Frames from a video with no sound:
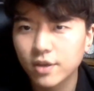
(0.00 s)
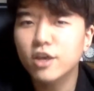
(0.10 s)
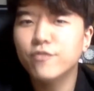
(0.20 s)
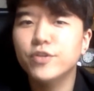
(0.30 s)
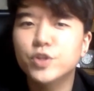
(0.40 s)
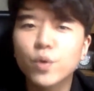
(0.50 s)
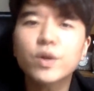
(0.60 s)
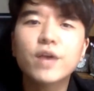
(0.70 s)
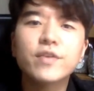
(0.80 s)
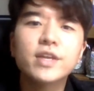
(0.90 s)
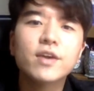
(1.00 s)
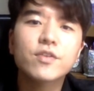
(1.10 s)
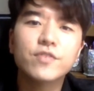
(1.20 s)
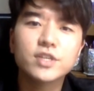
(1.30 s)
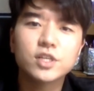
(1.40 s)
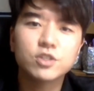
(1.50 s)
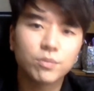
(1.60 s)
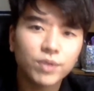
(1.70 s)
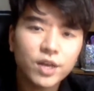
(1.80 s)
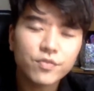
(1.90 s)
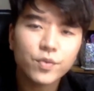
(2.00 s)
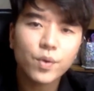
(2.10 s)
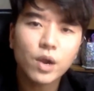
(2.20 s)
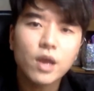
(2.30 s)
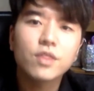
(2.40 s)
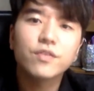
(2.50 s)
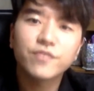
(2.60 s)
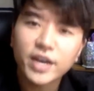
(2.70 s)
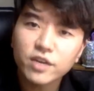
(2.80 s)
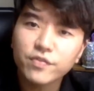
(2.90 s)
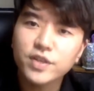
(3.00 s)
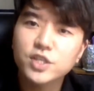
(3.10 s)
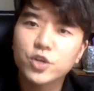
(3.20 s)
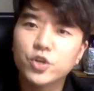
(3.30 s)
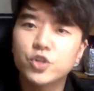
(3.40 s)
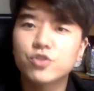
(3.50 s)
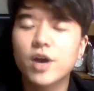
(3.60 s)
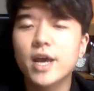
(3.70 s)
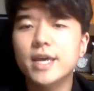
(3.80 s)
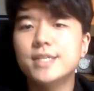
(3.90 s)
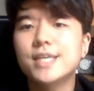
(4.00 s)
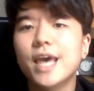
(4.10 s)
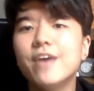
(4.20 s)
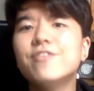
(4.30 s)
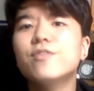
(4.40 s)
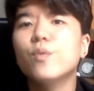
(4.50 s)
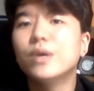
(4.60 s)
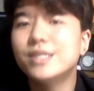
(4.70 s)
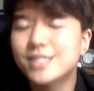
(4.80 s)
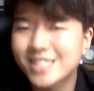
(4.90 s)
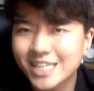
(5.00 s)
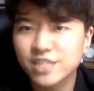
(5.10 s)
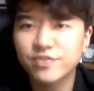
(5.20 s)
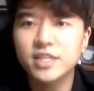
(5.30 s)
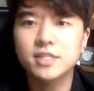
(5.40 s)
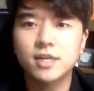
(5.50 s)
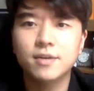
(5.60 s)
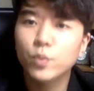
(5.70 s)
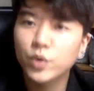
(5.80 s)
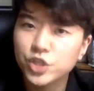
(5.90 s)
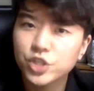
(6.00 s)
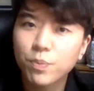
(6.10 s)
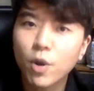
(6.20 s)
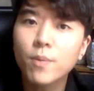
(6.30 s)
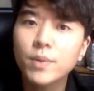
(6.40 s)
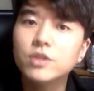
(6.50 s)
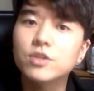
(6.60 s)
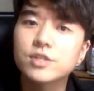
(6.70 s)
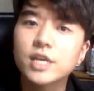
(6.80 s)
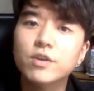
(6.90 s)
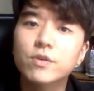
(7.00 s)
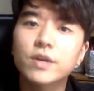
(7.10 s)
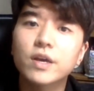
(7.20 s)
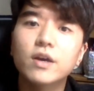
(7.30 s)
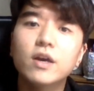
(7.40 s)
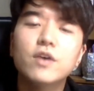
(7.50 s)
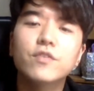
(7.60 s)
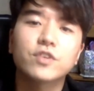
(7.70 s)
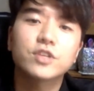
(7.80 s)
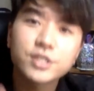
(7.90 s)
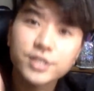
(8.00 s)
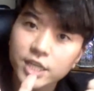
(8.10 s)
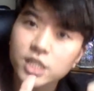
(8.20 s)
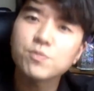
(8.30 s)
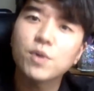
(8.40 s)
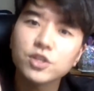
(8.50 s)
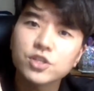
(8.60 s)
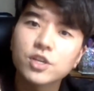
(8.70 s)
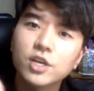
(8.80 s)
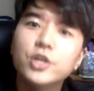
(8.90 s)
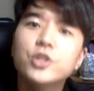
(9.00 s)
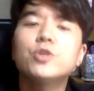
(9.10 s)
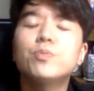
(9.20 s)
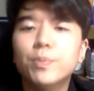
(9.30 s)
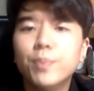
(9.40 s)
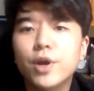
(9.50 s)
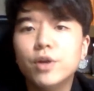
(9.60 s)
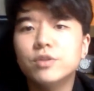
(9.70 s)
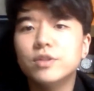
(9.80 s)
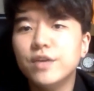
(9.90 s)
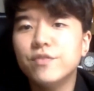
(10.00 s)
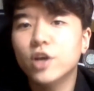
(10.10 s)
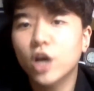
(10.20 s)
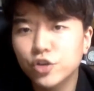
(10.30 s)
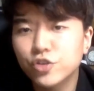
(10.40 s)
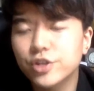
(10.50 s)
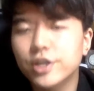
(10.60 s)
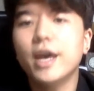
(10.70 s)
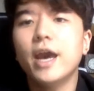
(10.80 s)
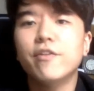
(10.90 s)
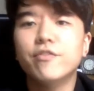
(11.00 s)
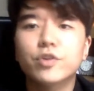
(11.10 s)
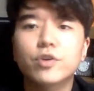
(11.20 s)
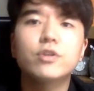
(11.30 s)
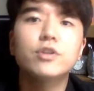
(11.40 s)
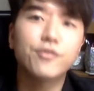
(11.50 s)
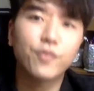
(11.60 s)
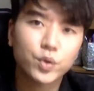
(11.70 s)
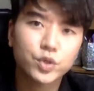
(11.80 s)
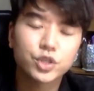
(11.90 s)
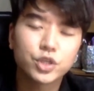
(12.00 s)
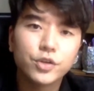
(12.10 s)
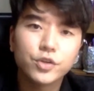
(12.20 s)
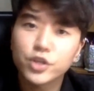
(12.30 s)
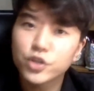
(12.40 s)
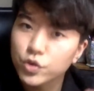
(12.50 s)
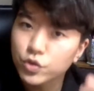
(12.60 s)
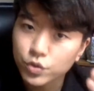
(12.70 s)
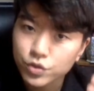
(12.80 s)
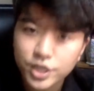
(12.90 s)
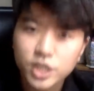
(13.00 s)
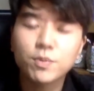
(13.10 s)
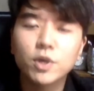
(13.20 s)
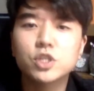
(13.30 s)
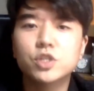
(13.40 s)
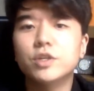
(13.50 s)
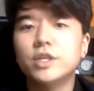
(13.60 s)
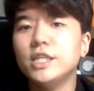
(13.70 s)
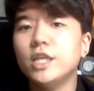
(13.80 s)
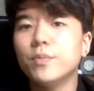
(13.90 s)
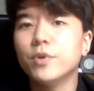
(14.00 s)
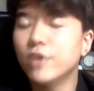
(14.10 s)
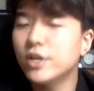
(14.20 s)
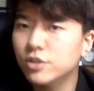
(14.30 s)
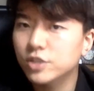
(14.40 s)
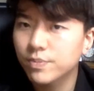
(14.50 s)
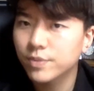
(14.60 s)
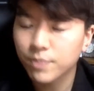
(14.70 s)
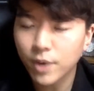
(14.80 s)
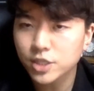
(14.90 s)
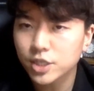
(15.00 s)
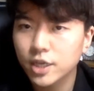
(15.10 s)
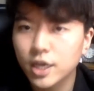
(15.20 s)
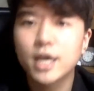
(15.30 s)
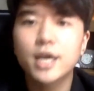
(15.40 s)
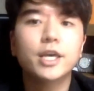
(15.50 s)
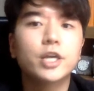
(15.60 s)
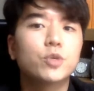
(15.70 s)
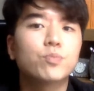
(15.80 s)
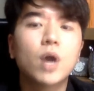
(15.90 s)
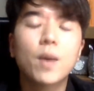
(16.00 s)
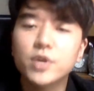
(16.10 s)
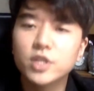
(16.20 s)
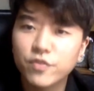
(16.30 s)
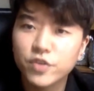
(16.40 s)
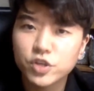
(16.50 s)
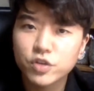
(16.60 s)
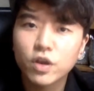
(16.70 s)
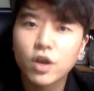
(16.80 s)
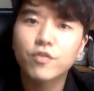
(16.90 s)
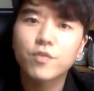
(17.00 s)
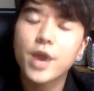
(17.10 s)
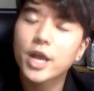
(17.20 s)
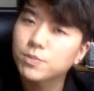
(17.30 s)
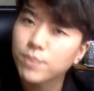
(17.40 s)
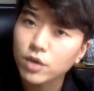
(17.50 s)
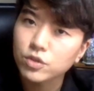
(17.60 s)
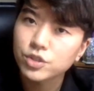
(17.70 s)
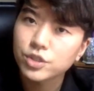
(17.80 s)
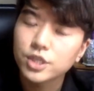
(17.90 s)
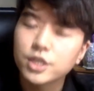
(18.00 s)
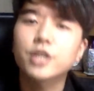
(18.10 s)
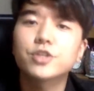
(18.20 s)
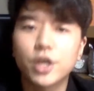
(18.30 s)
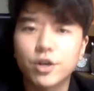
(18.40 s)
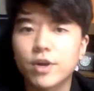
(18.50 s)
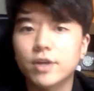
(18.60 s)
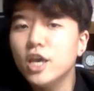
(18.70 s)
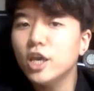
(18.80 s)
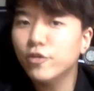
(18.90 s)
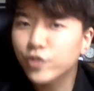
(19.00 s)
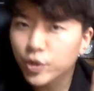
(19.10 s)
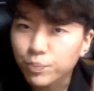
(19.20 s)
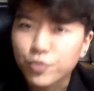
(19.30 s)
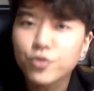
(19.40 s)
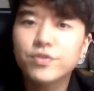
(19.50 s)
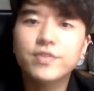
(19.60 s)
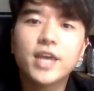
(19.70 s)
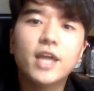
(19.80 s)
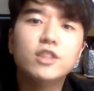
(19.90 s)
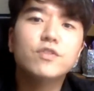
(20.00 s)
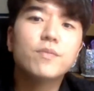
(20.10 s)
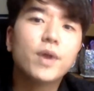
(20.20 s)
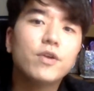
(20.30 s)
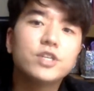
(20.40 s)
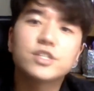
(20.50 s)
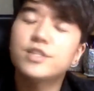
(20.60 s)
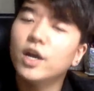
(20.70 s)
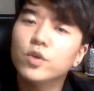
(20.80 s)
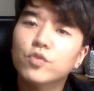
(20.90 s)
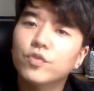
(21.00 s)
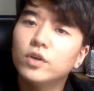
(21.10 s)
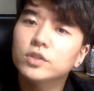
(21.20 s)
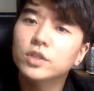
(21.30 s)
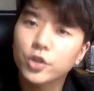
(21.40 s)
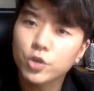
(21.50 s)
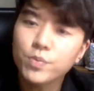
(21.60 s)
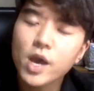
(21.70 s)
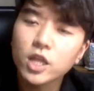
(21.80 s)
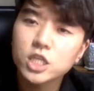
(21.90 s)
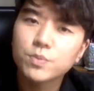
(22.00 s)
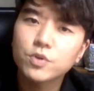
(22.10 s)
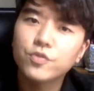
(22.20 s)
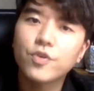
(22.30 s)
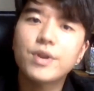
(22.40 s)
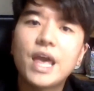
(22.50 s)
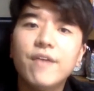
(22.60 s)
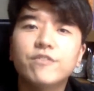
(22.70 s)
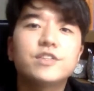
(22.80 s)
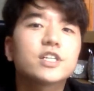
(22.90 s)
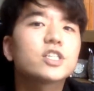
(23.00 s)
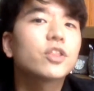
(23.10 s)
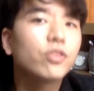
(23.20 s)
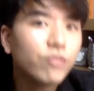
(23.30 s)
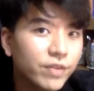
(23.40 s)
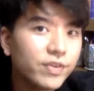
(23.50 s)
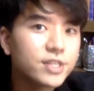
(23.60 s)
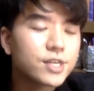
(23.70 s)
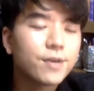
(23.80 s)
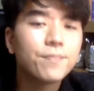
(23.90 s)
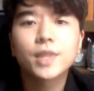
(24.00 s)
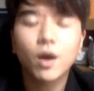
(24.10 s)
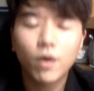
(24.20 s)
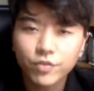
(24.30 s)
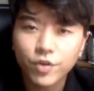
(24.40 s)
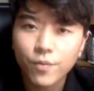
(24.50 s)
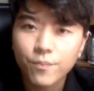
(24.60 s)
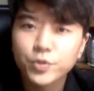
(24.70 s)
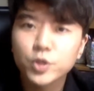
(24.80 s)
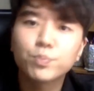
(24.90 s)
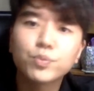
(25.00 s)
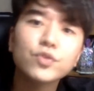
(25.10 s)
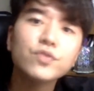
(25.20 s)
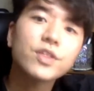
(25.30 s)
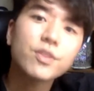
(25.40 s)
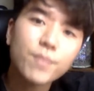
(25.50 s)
If you don't have any other visa to apply for, the final visa you should try is F16 visa, which is a permit to stay in Korea for 6 months to prepare to leave the country after divorce. You can use those 6 months to clean up your rental deposit, get your property division from your ex-spouse, etc. If you can prove that the end of the marriage is not your fault, you'll be eligible for an F6-3 visa. However, to prove that the